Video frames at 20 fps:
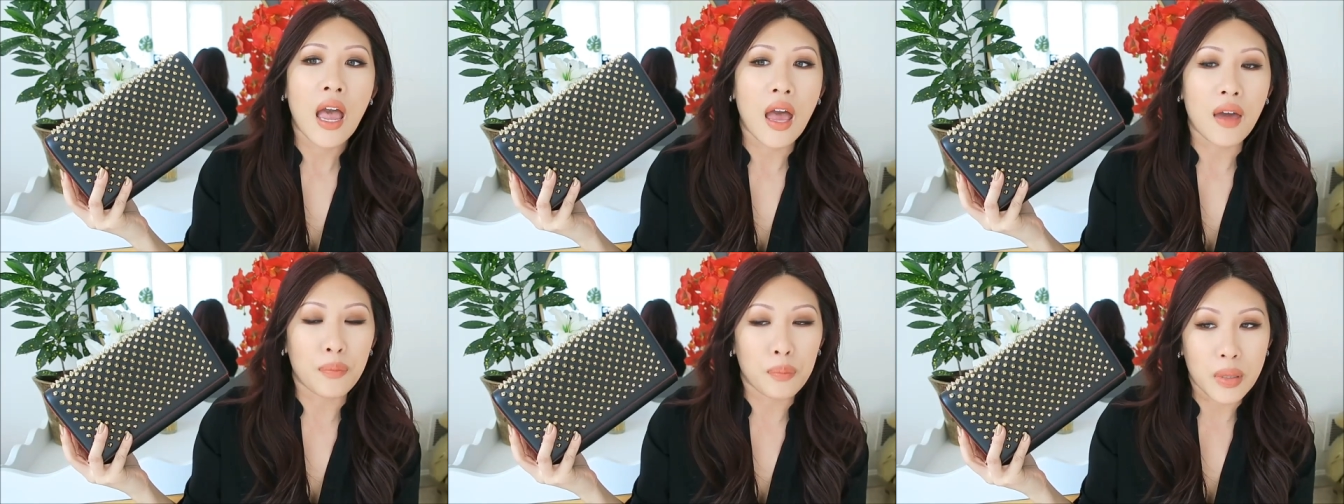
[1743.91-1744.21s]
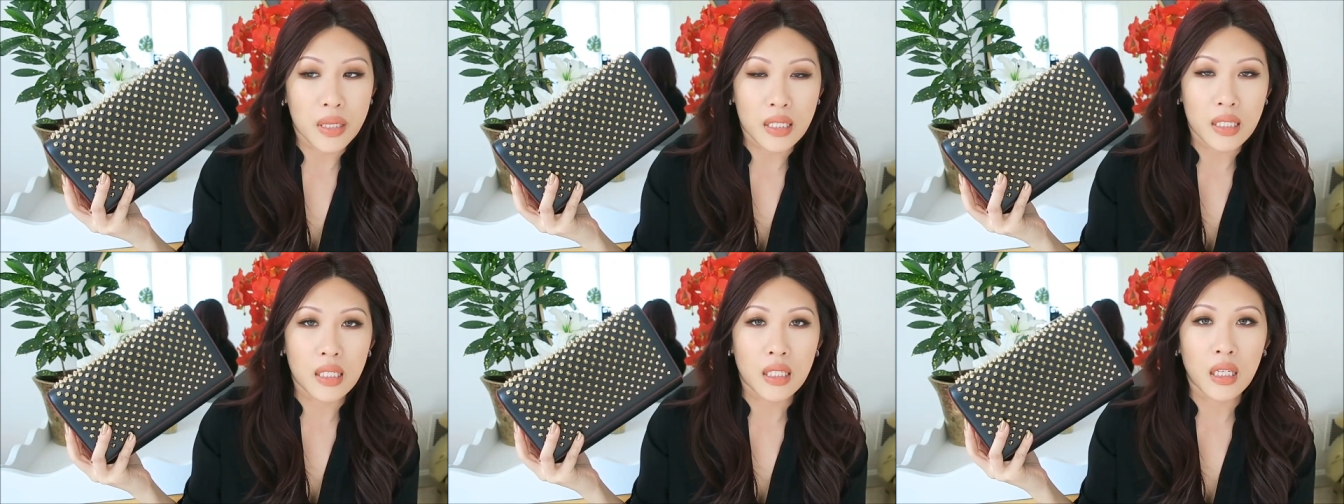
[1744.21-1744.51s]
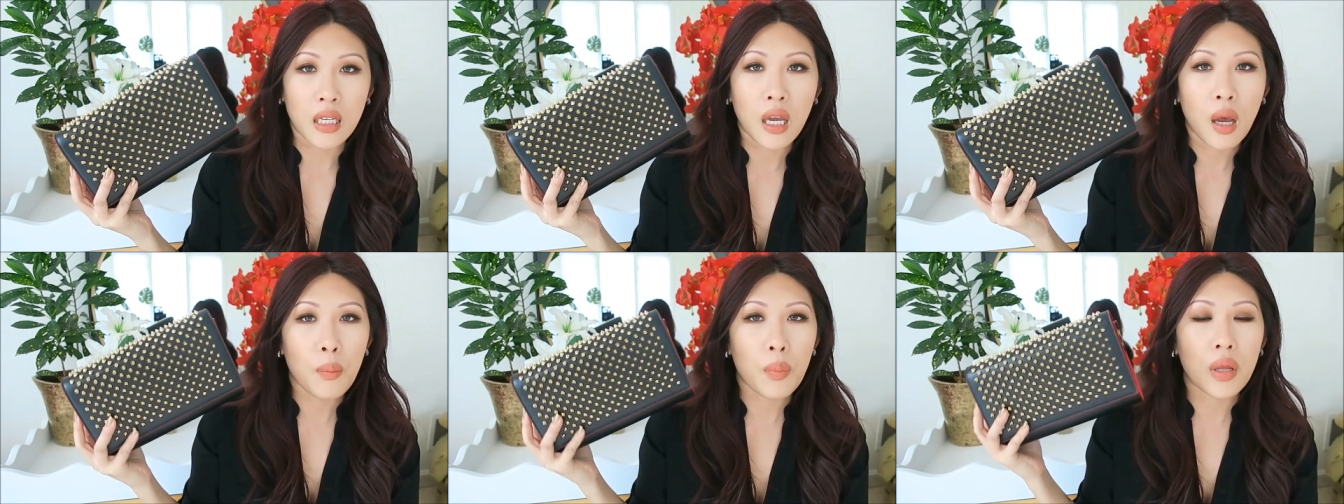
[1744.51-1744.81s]
and
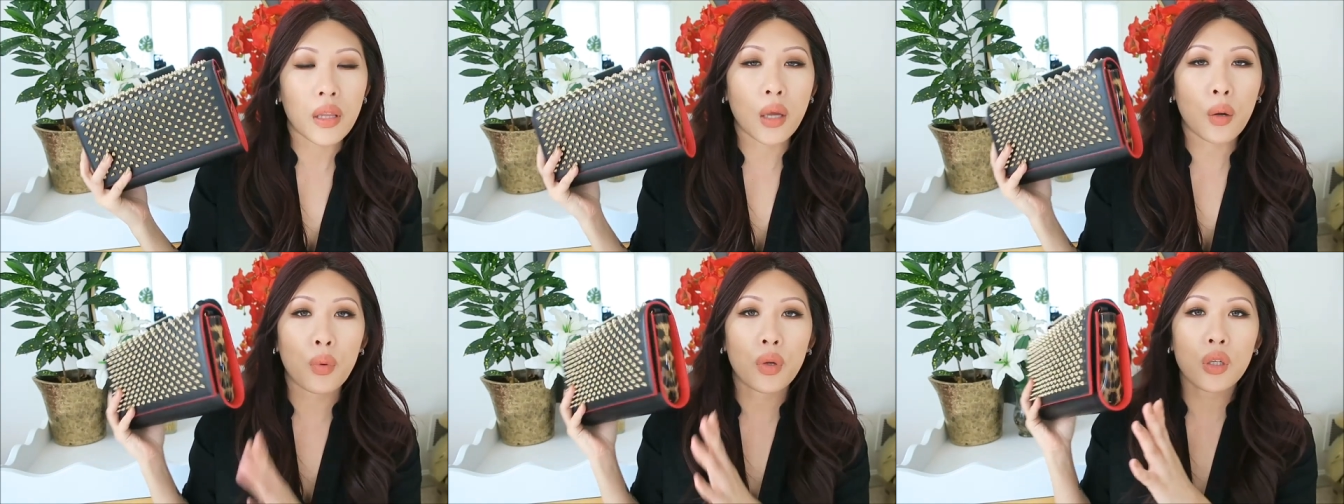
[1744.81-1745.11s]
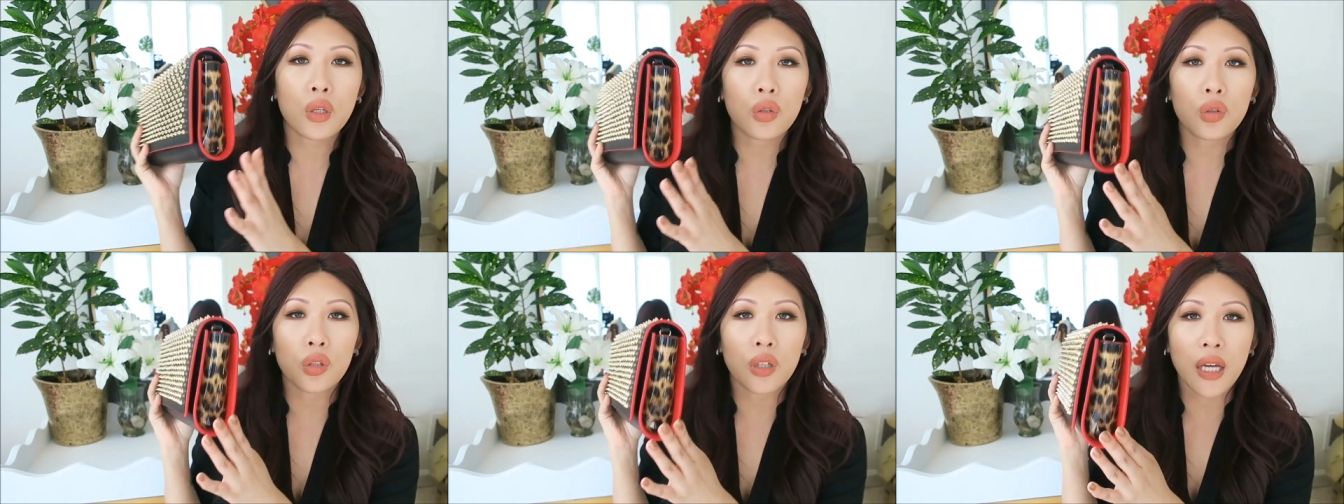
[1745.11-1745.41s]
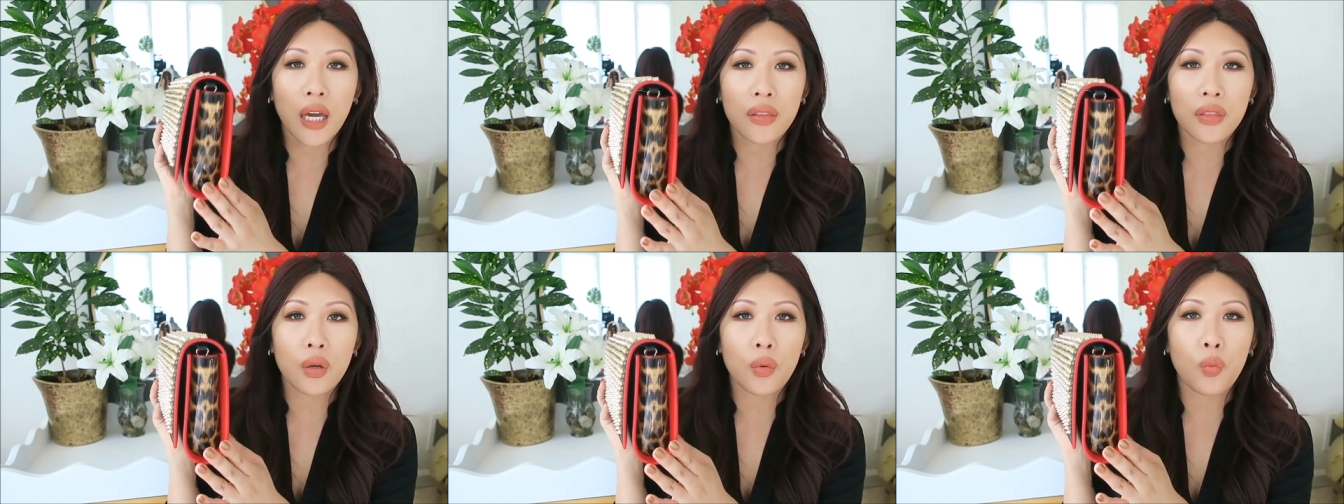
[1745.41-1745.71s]
busy but like when you
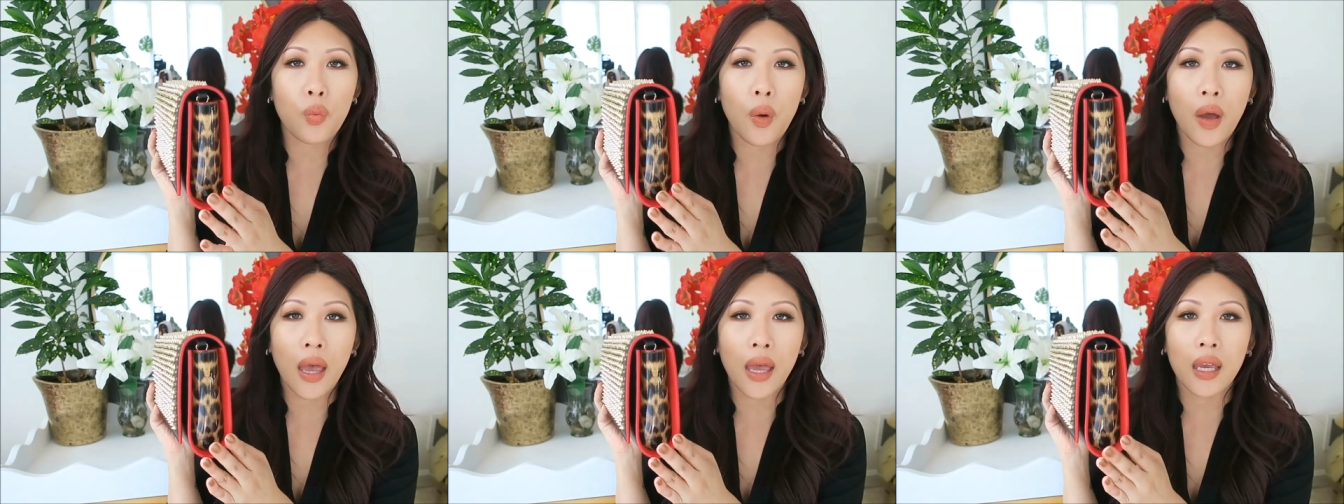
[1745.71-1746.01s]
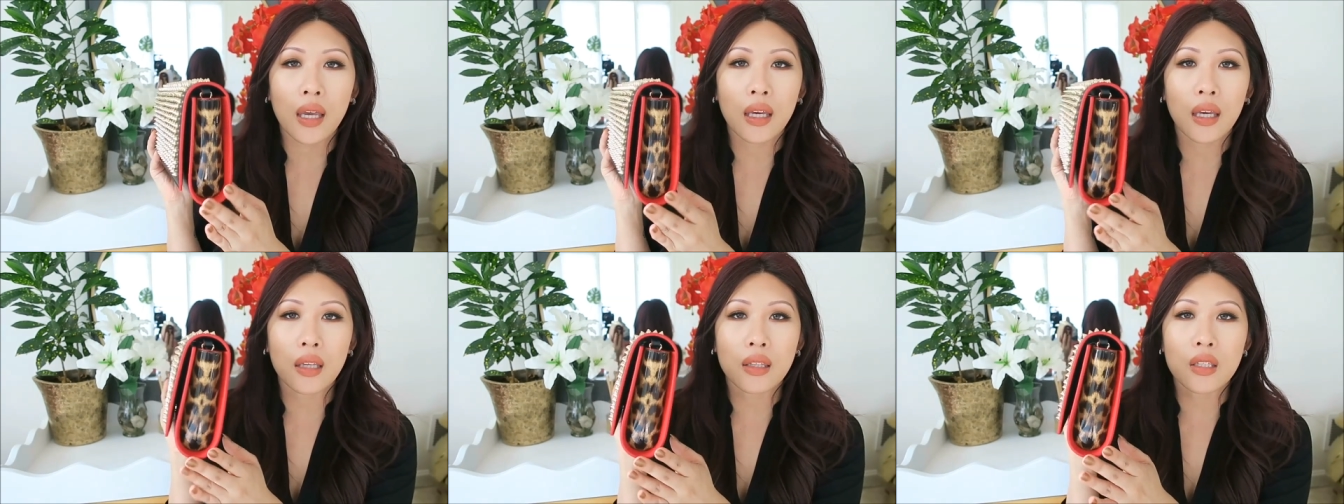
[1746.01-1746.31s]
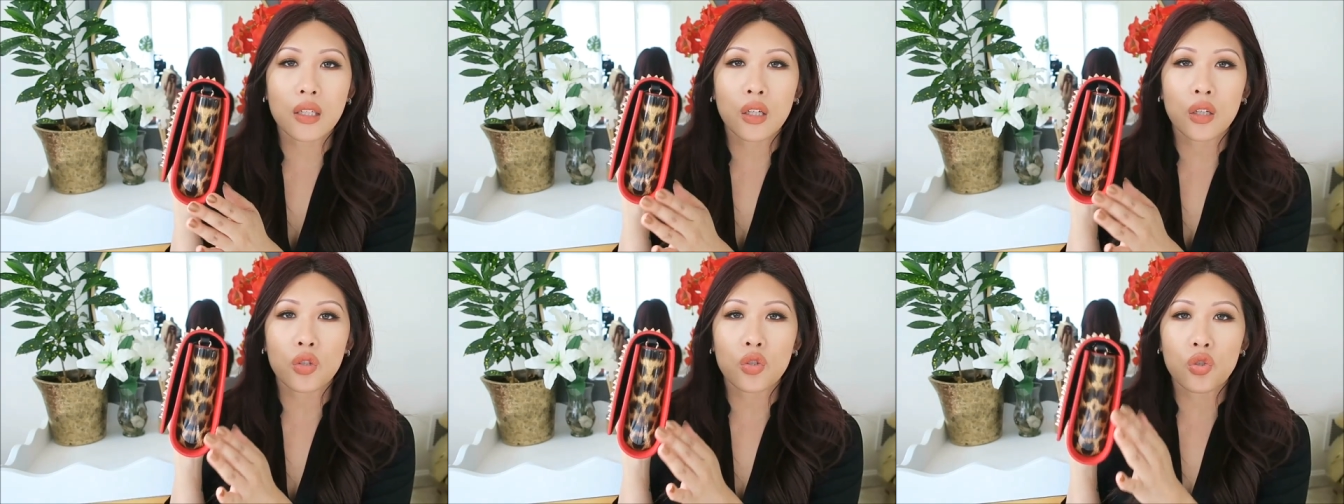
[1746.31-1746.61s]
look at the way
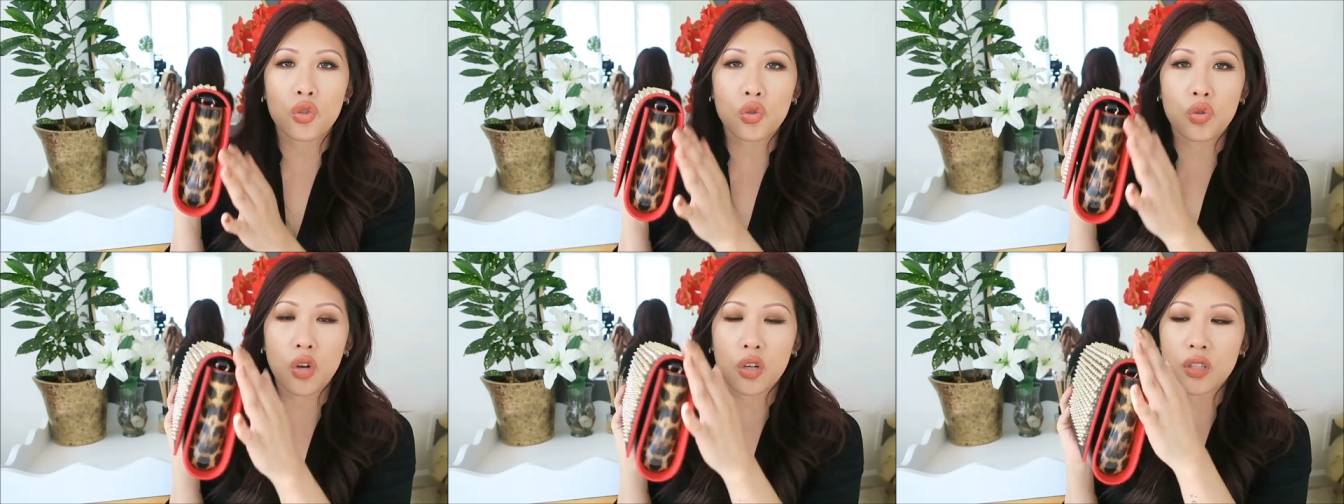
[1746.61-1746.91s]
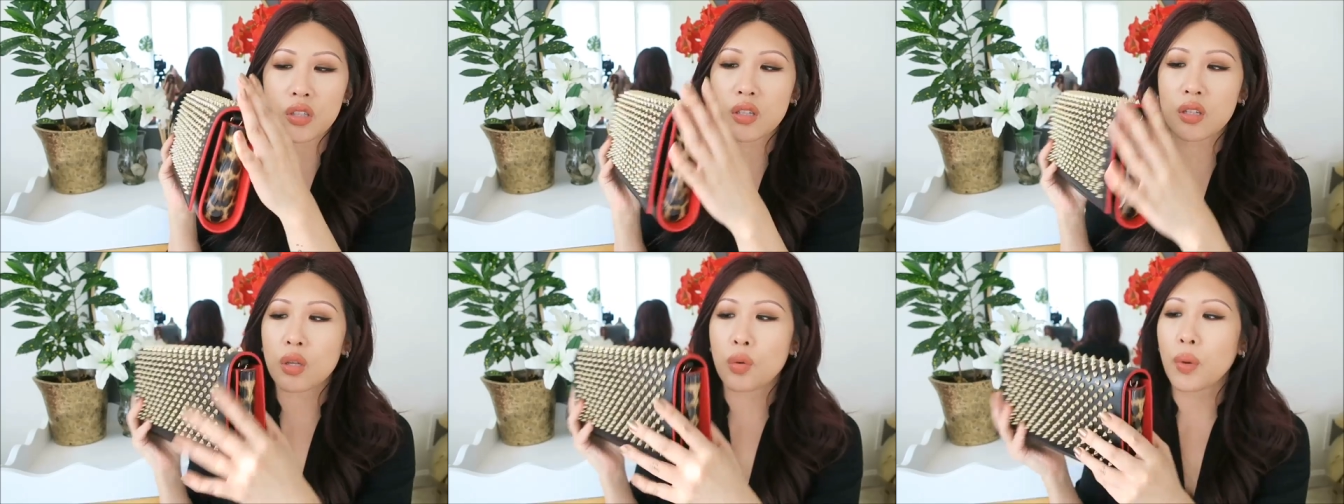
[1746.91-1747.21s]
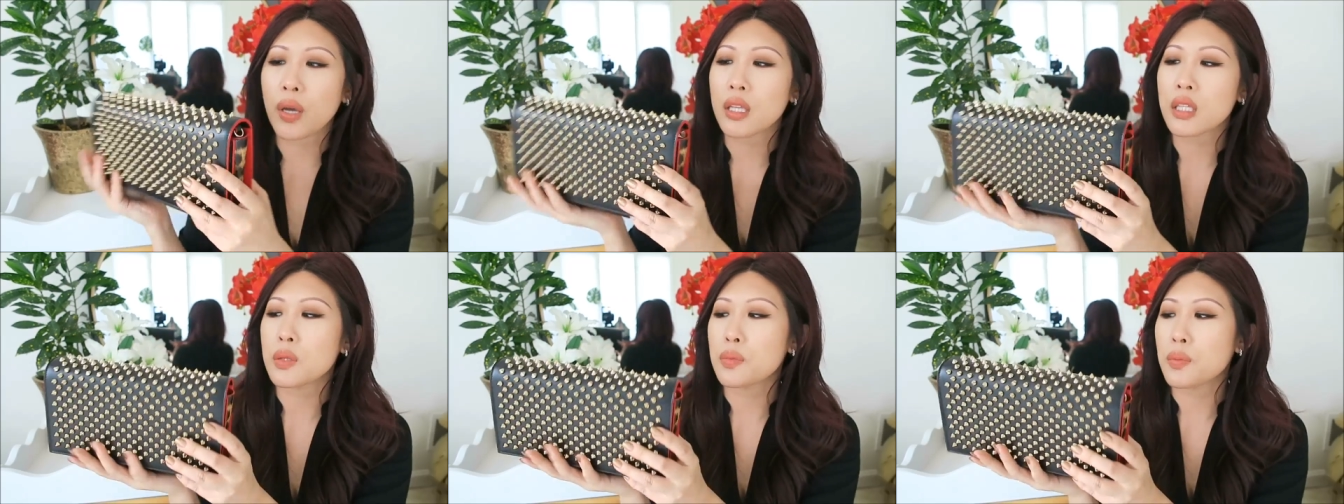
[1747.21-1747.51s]
it's constructed and the
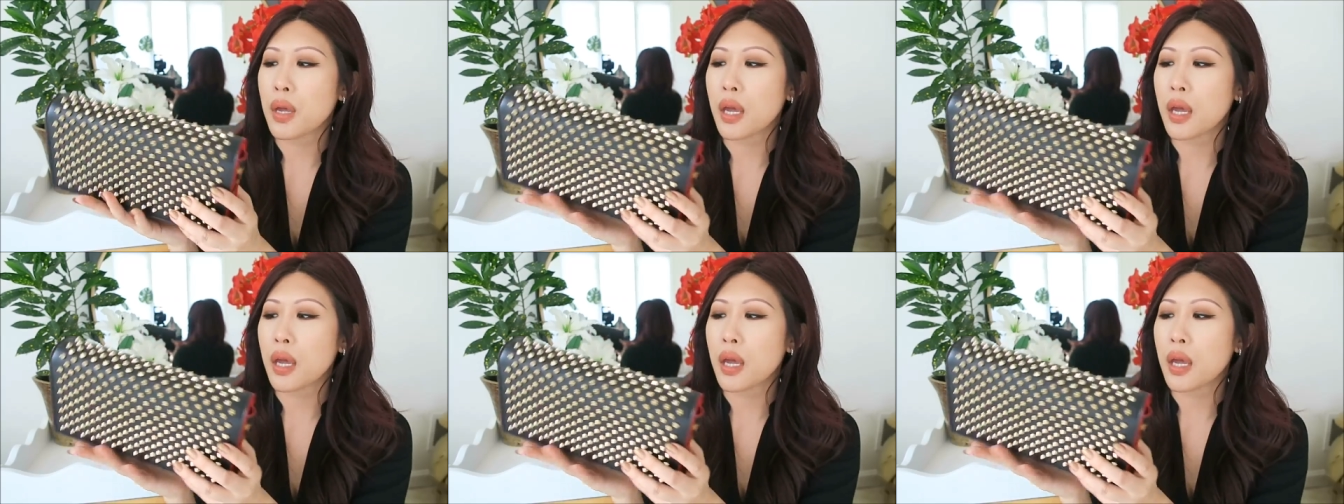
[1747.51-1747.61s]
way it's